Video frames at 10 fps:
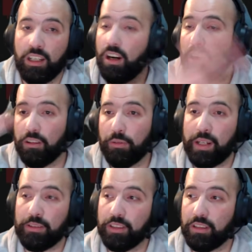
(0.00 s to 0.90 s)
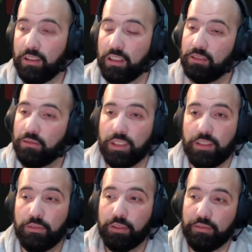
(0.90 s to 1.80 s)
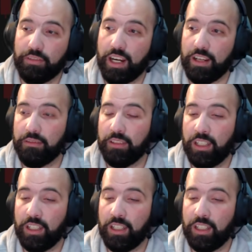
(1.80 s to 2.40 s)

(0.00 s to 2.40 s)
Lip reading: all around the clock, 24/5.